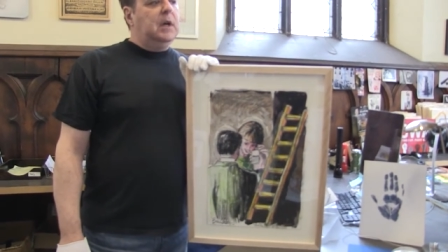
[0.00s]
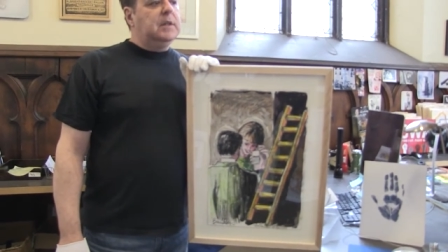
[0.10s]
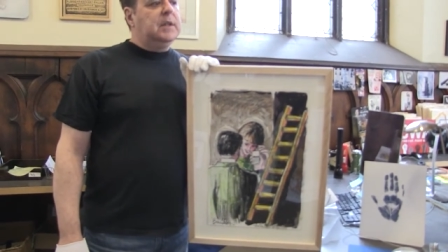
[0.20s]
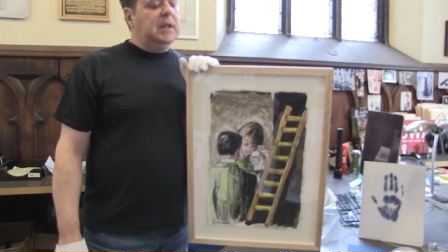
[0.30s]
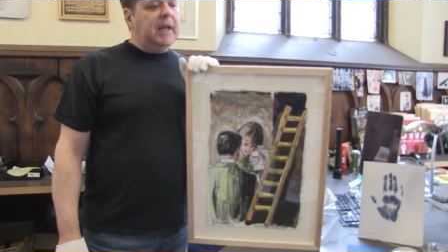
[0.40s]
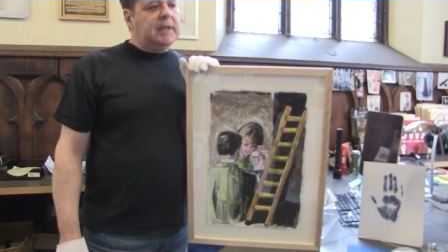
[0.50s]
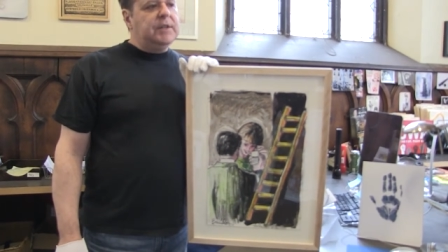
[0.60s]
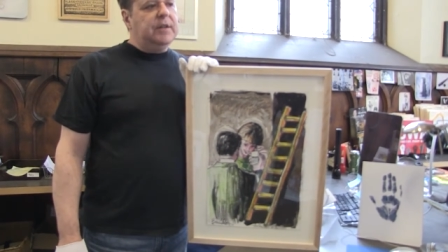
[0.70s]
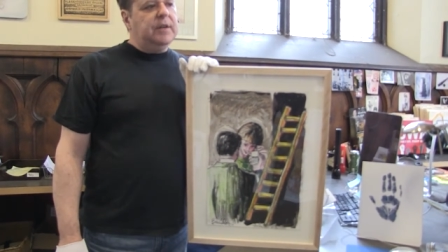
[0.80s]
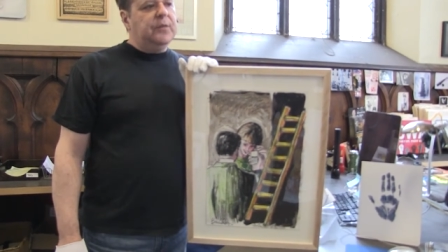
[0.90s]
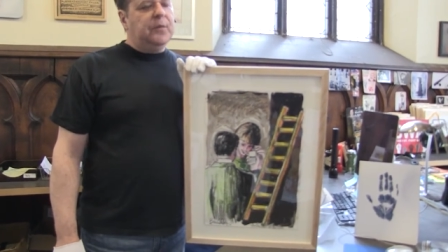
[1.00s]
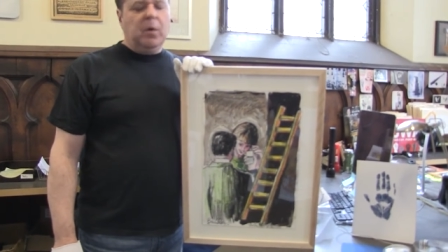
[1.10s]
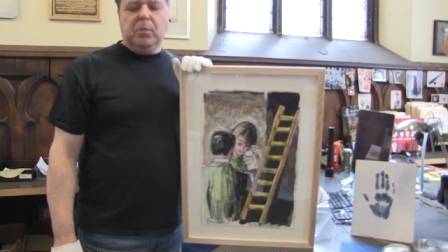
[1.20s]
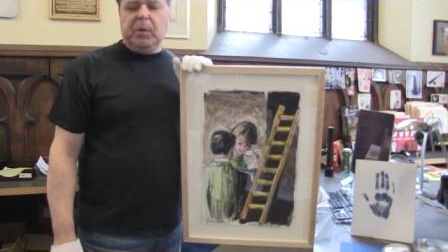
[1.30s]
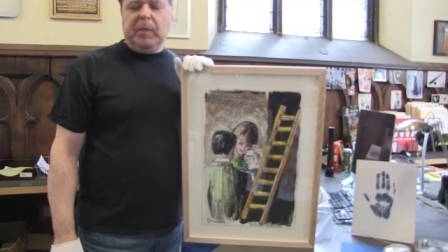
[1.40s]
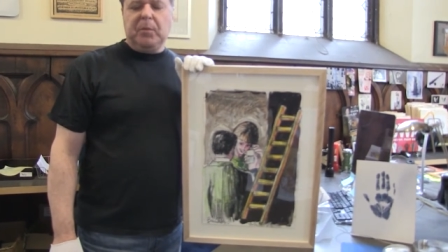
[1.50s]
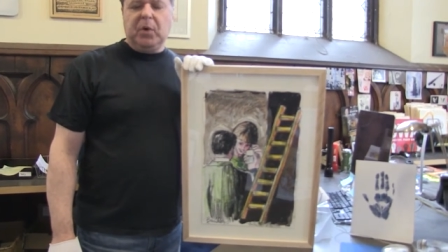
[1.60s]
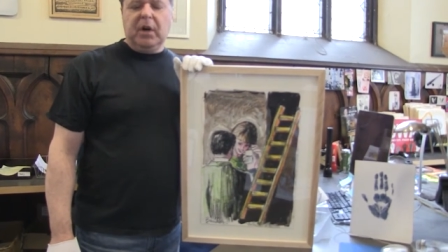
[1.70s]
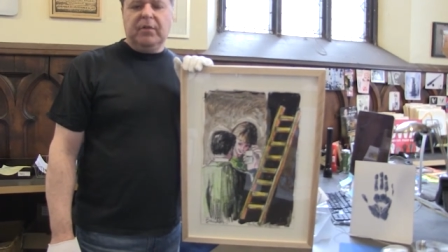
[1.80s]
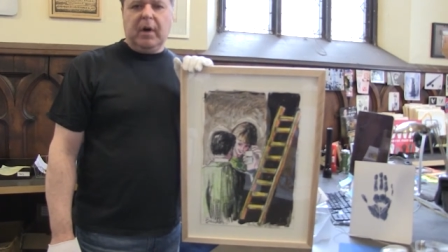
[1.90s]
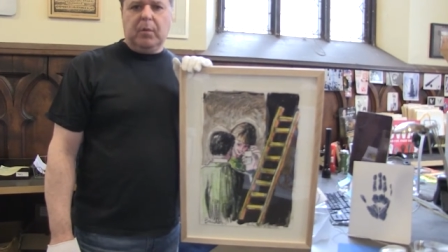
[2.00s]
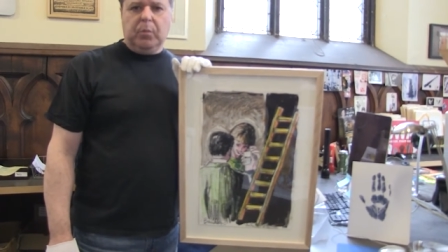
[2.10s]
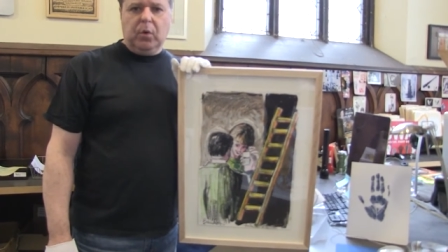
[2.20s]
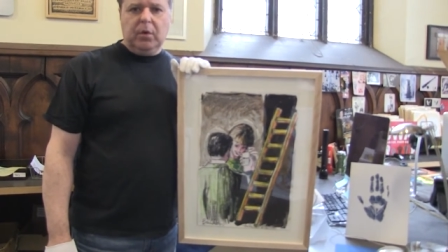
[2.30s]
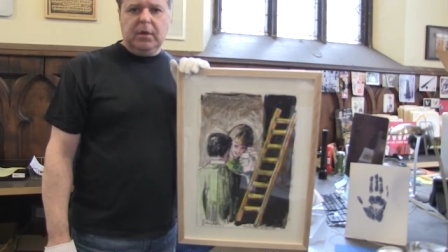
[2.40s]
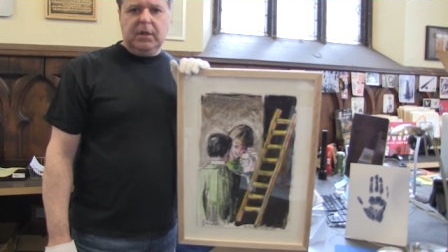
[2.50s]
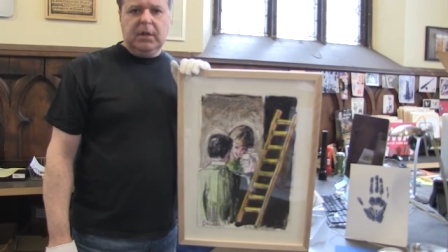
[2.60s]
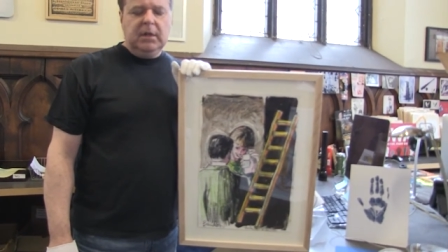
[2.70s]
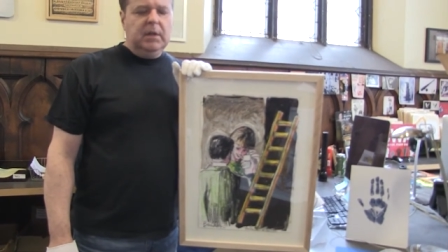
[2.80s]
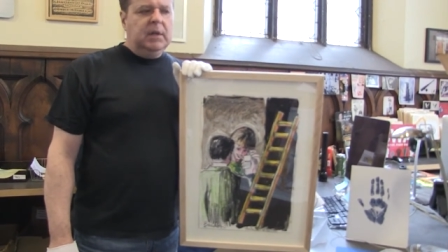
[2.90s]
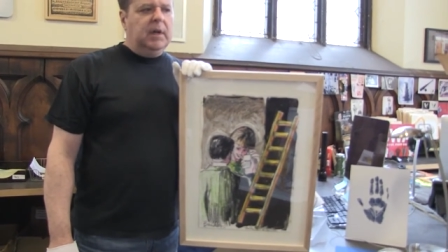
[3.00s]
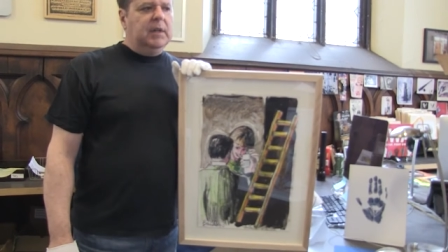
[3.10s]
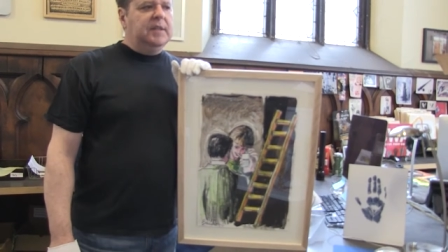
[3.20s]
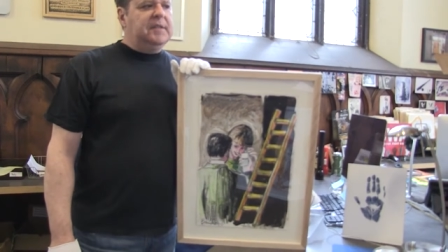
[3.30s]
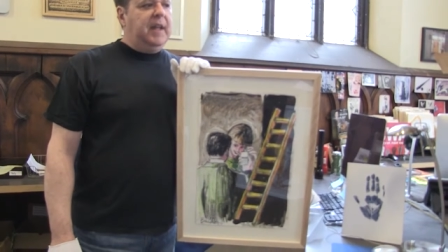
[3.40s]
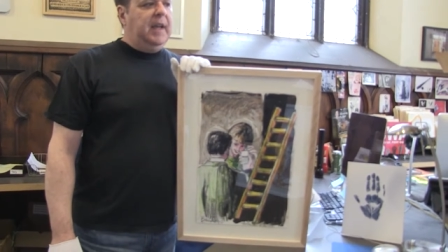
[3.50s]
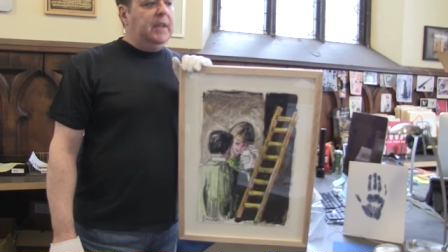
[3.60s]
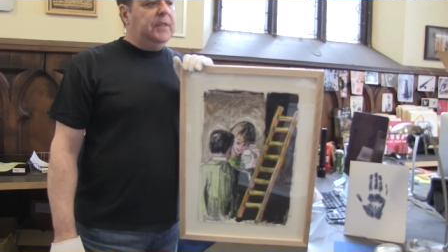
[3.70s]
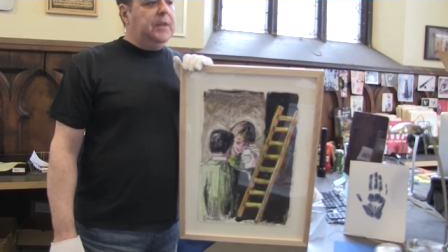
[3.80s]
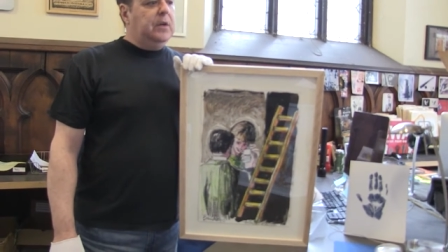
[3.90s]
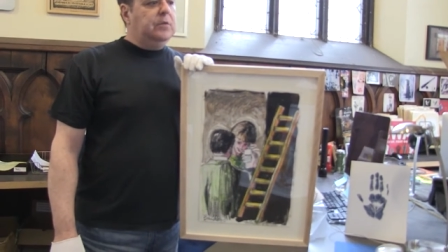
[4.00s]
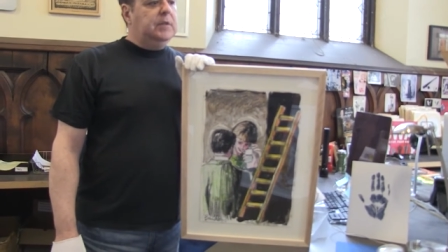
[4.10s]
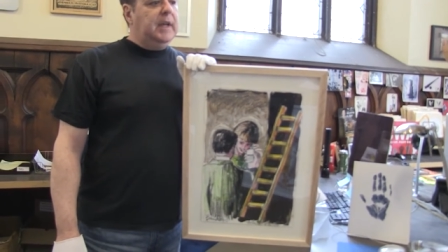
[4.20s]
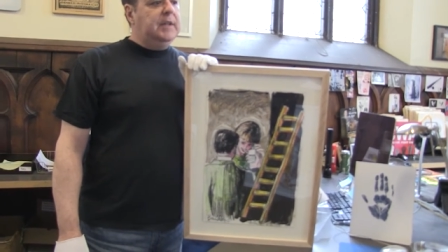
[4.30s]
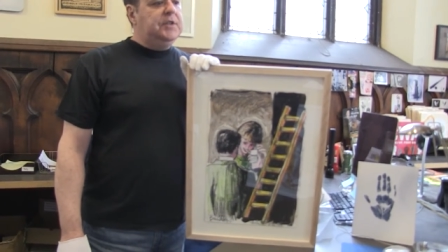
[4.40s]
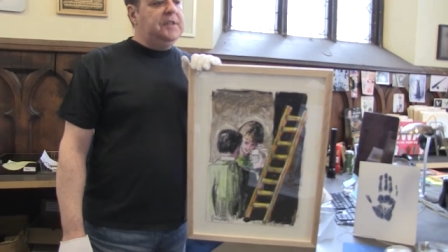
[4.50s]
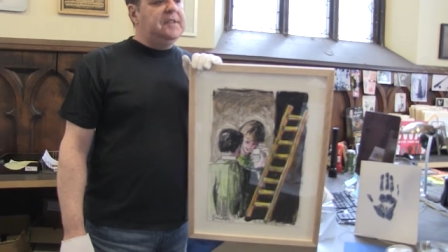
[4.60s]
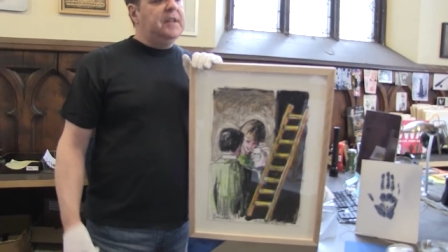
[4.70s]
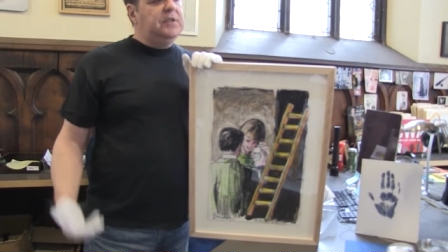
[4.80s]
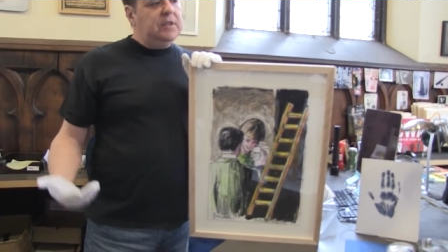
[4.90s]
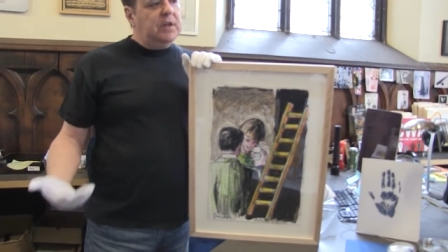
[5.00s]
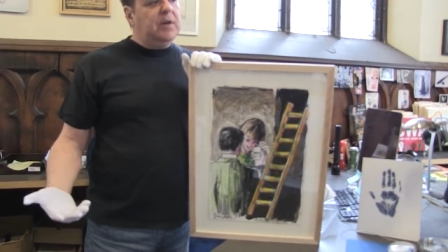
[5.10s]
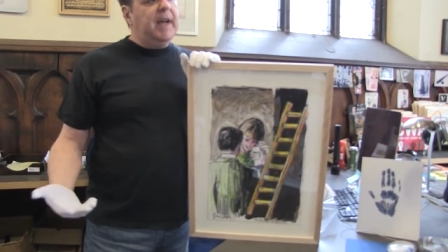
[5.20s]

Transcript: collector and former member of our board, Alyssa Anthone, and she said, I